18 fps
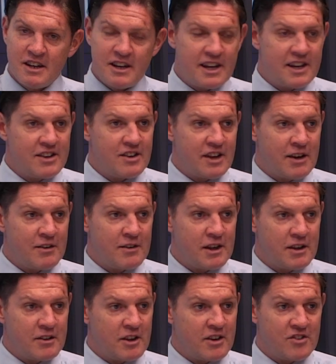
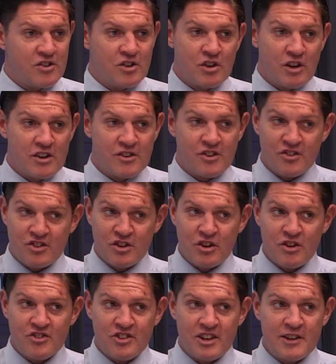There's
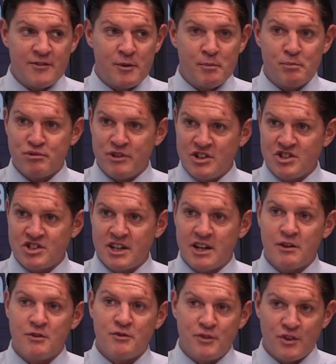cost of living
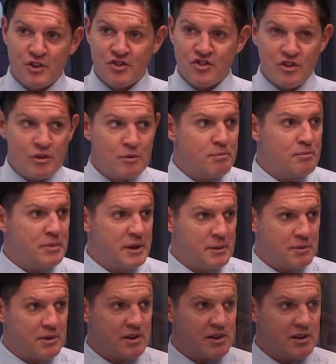pressure for some people.